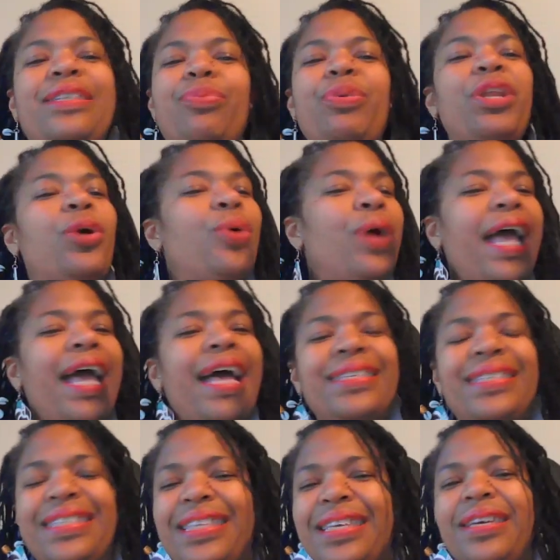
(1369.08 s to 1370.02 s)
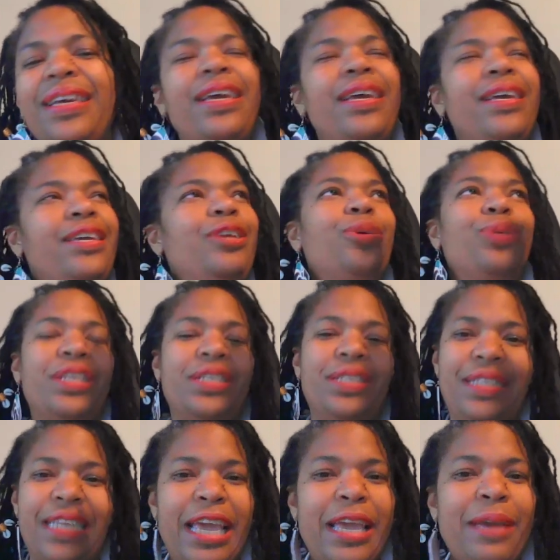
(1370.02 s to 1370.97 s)
We don't ask the
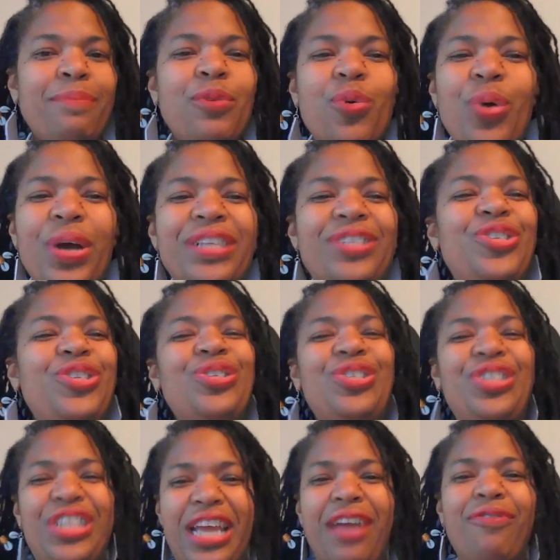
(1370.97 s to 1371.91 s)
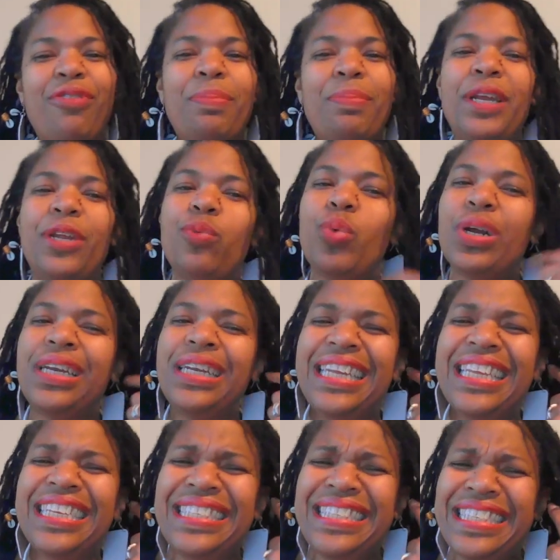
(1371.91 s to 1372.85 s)
same questions to everybody. We're
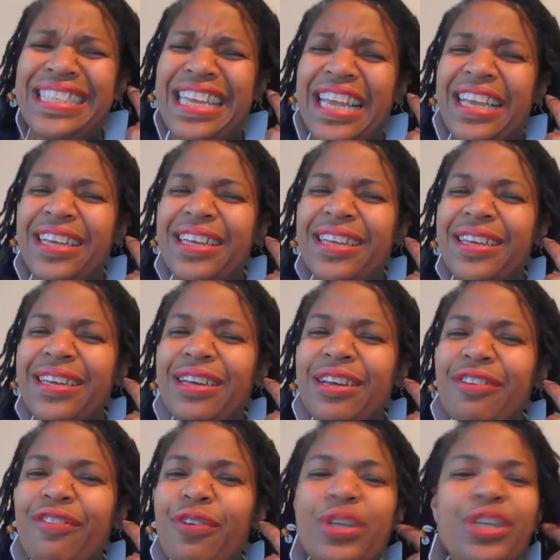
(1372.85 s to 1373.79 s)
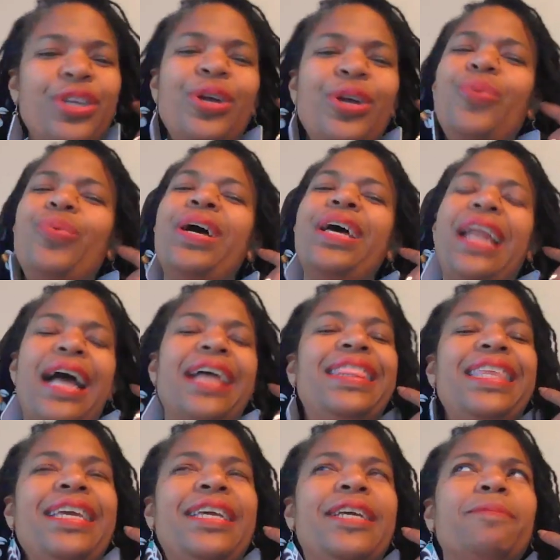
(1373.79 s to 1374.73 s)
listening for, what? I
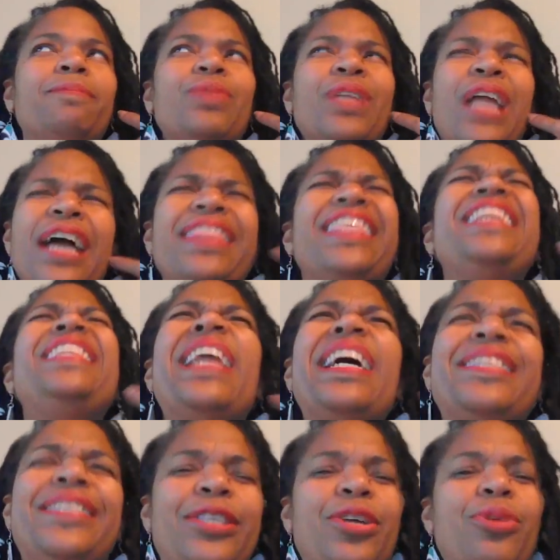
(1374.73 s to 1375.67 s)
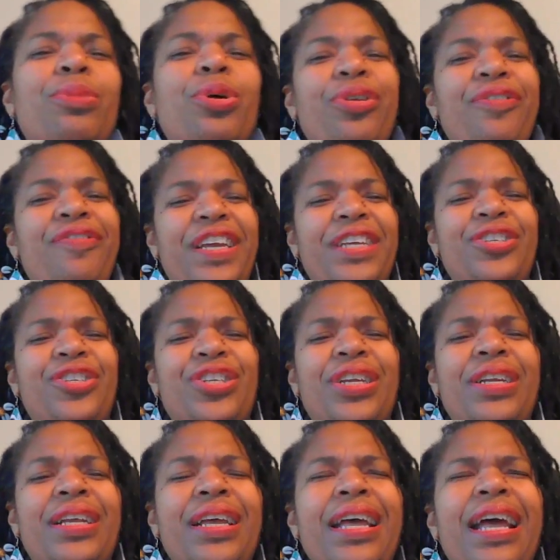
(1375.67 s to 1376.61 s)
think that's their
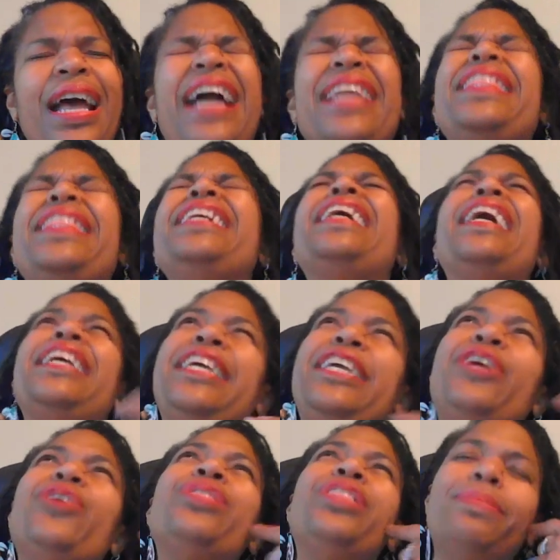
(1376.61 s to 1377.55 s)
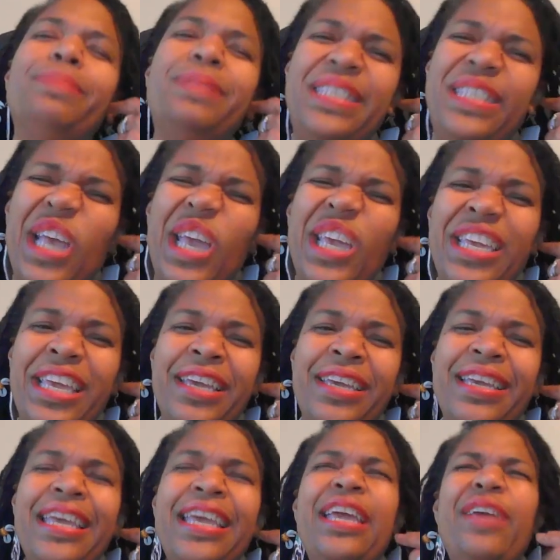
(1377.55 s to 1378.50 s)
motivation. I think I hear them
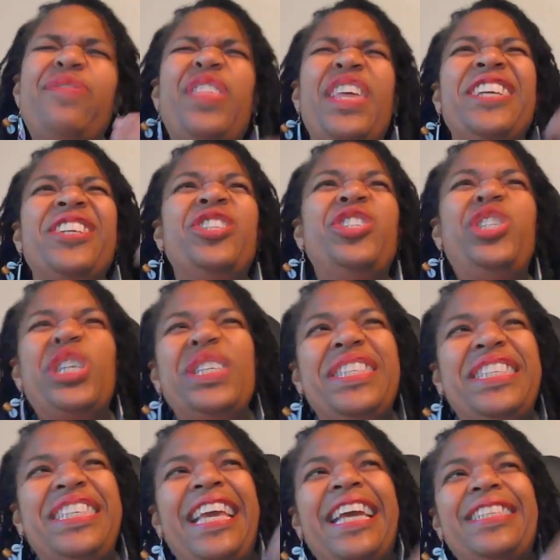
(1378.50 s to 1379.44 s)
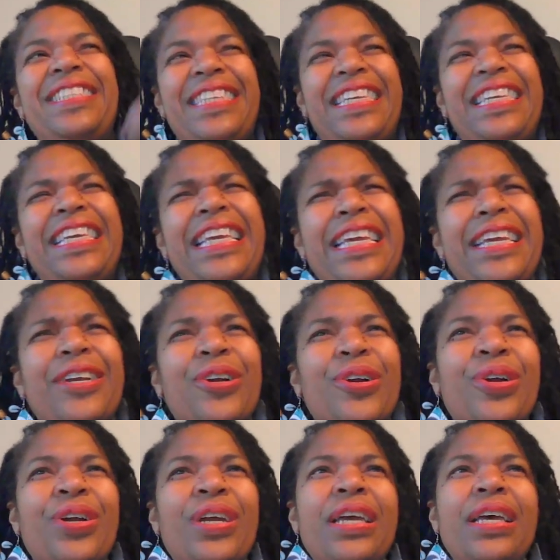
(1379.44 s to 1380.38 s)
saying if they could just get to
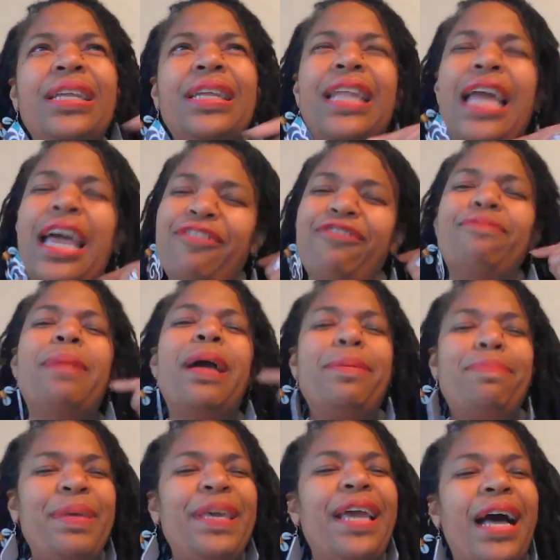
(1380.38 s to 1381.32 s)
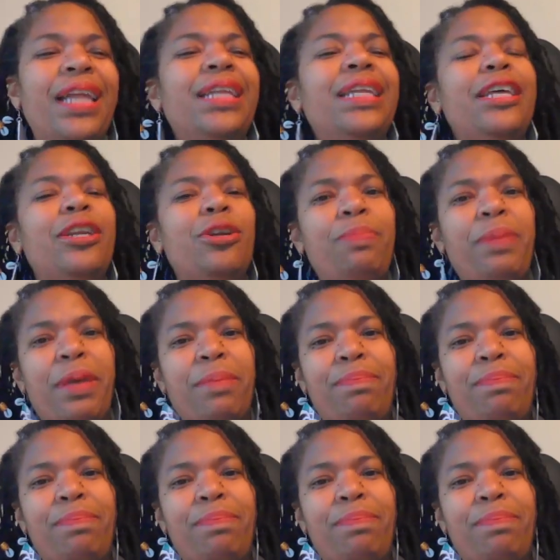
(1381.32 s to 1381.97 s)
here, life might be a little bit